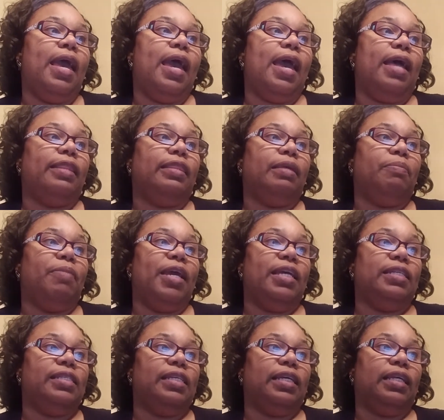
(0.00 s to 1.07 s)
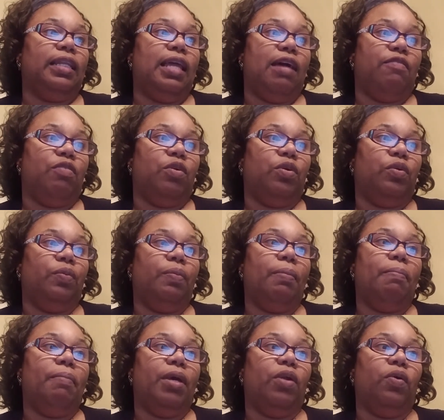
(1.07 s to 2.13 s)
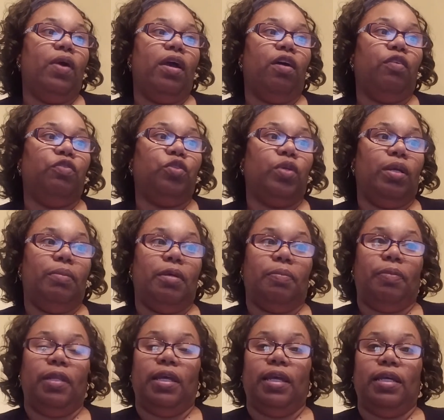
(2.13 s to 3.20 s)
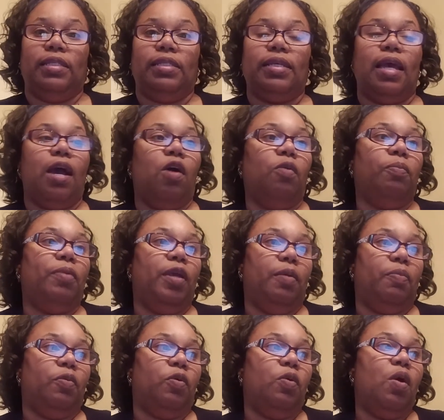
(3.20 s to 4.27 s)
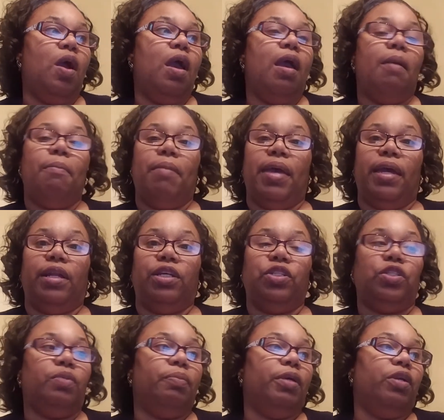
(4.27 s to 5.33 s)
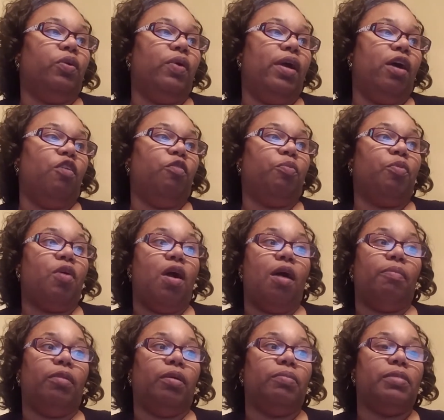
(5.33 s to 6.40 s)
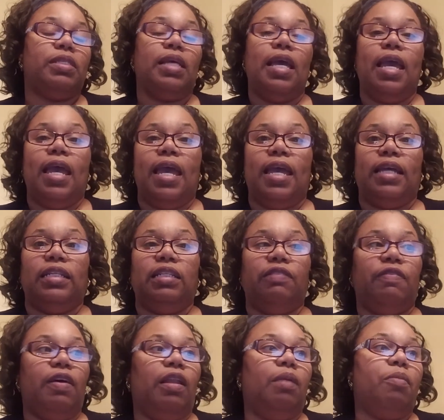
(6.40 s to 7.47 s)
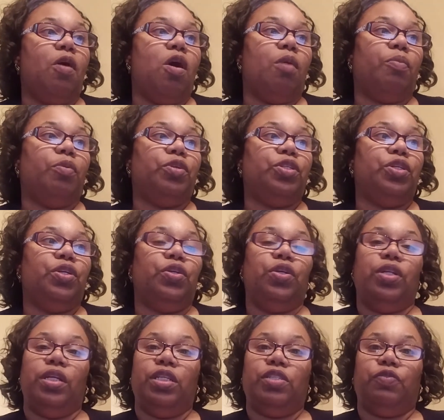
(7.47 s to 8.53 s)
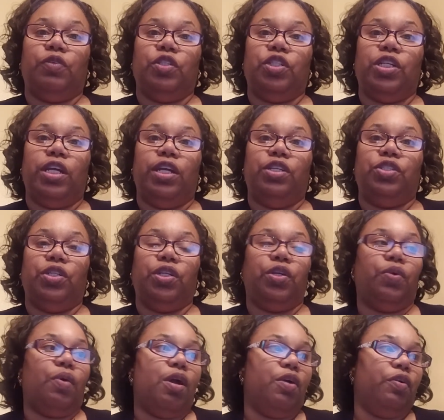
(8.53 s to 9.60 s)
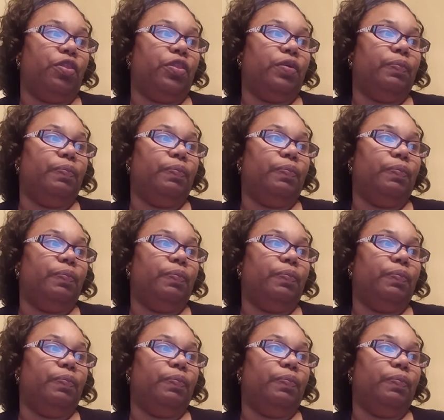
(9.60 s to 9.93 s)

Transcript: At the basic level, mental health treatment plans help people manage mental health problems and develop opportunities for change and growth.